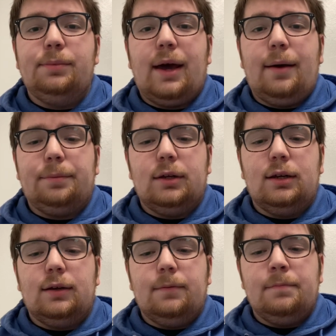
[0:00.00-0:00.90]

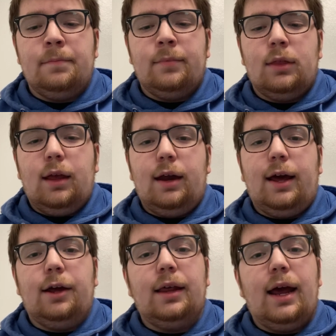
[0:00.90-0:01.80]
apnea and
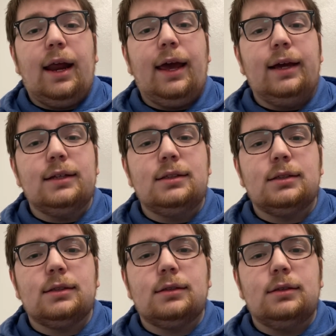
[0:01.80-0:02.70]
how that aids